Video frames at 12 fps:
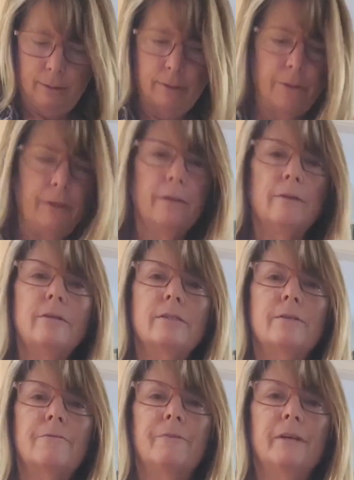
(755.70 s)
So
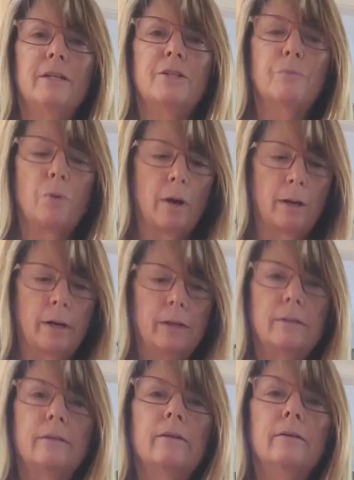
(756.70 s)
here's the finished
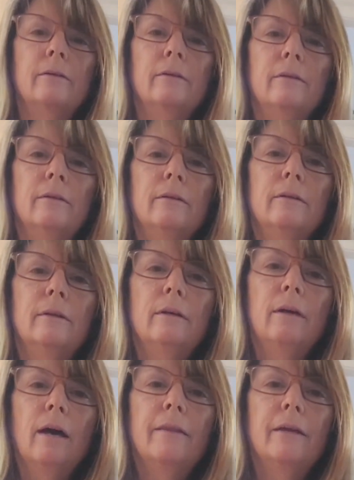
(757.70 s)
product.
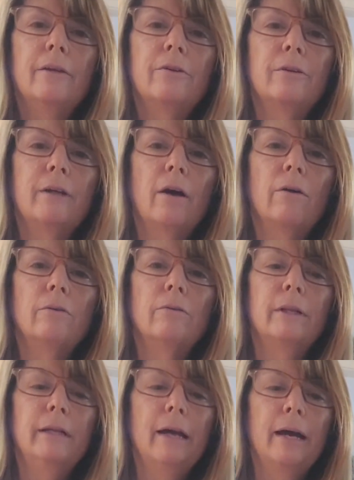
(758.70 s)
I think it turned out
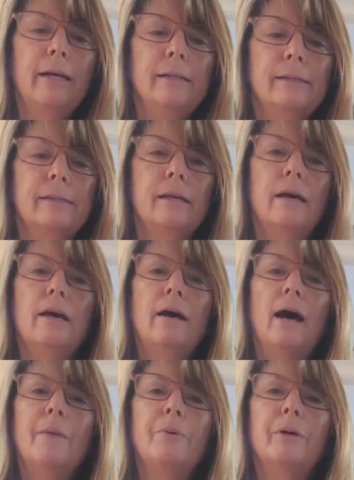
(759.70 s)
really nice.
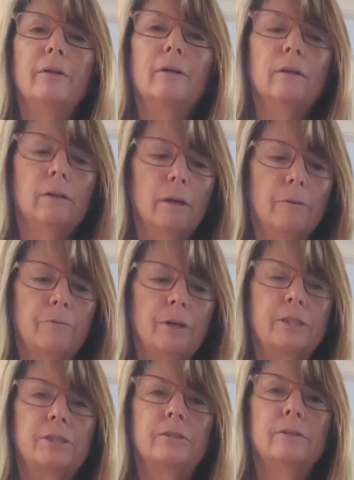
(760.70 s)
I put a little
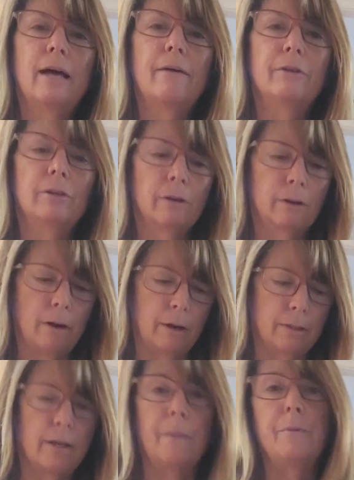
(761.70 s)
fresh lavender
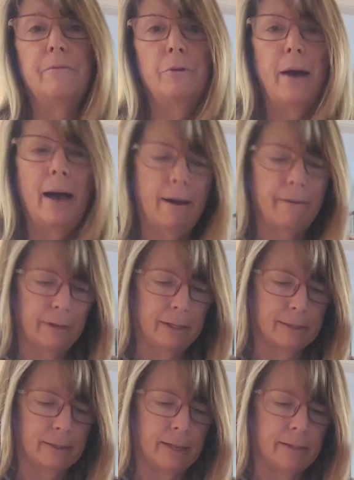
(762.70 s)
on top if you have it.
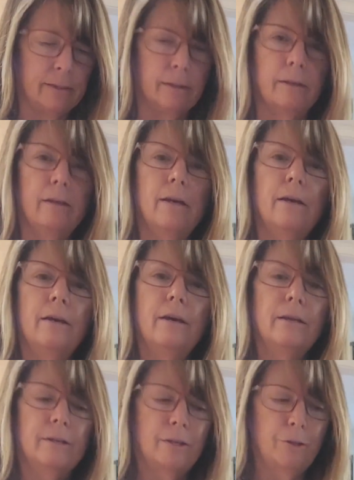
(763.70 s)
It's nice to
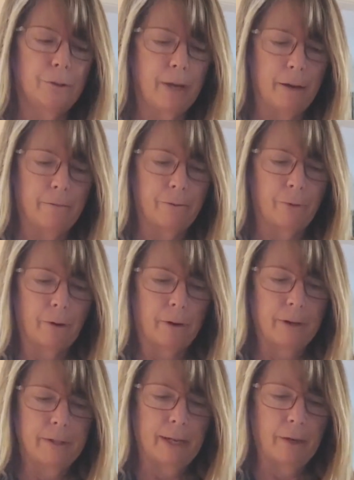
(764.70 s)
do that
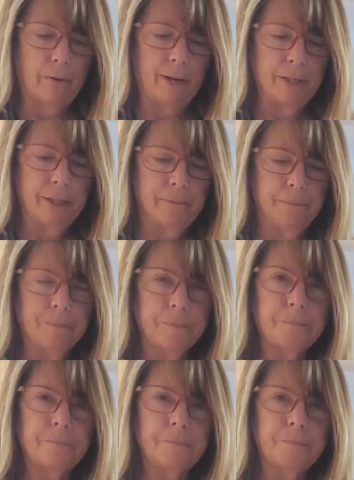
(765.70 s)
for decoration.